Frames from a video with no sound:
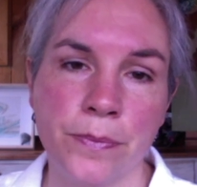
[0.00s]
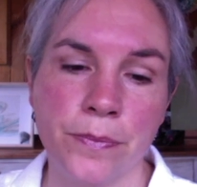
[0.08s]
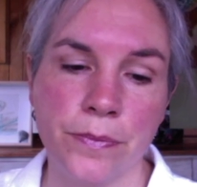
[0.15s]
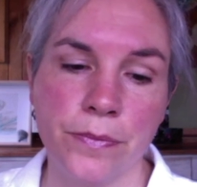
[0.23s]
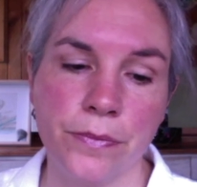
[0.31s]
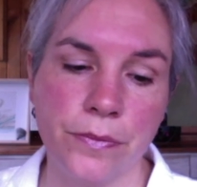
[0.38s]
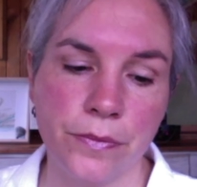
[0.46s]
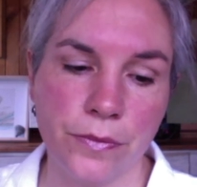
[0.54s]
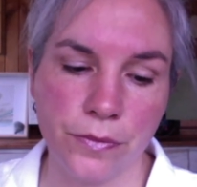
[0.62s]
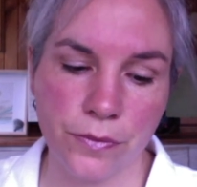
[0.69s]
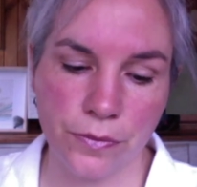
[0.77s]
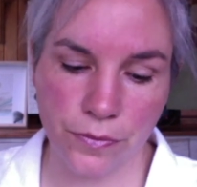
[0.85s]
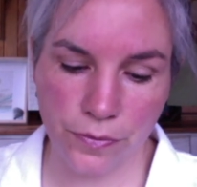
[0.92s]

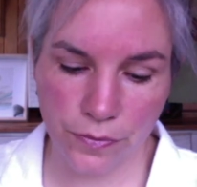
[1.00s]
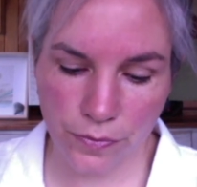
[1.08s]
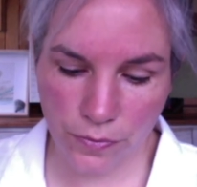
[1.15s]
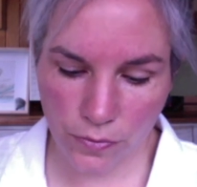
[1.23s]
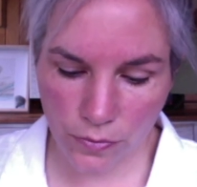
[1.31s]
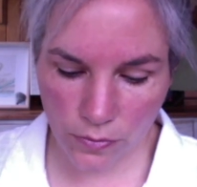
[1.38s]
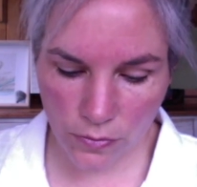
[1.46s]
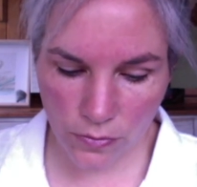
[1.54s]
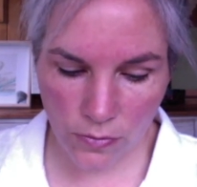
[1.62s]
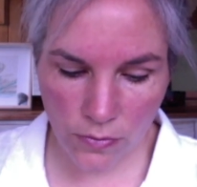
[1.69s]
No one is speaking in this clip.